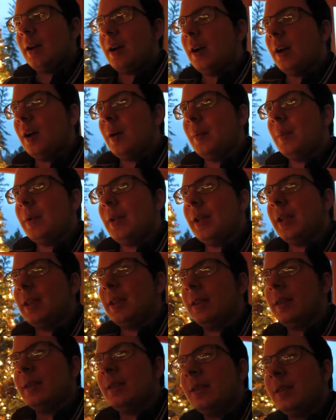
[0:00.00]
Um,
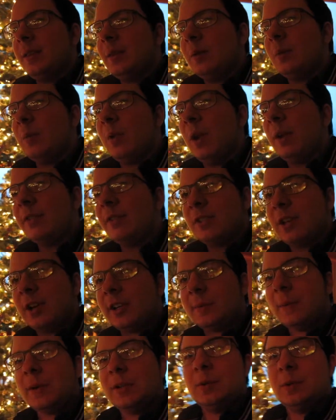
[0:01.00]
and we haven't
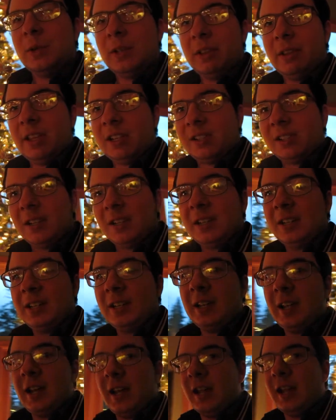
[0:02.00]
talked about doing LASIK,
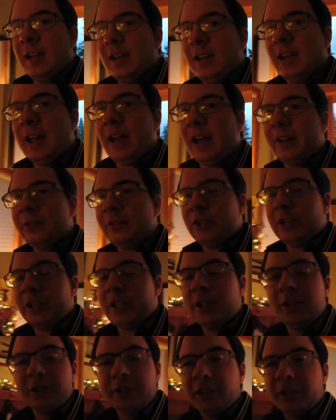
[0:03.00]
and after
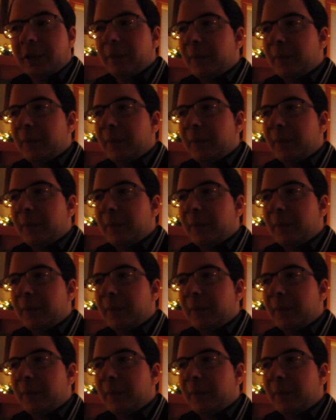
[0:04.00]
hearing